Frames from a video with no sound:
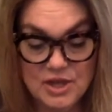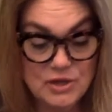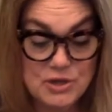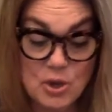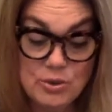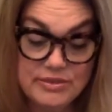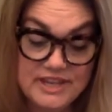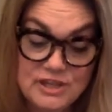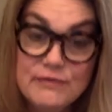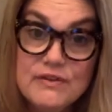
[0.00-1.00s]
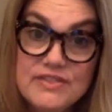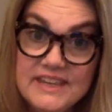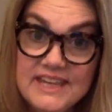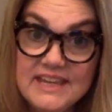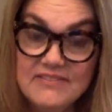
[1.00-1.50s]
"No, thank you for
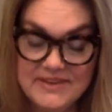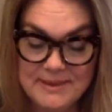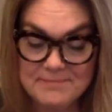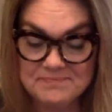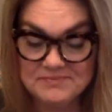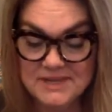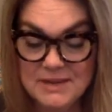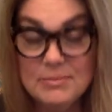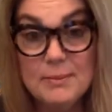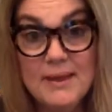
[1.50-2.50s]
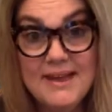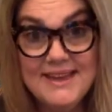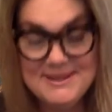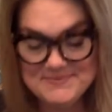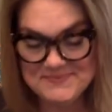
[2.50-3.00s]
thinking of him. Bye-bye."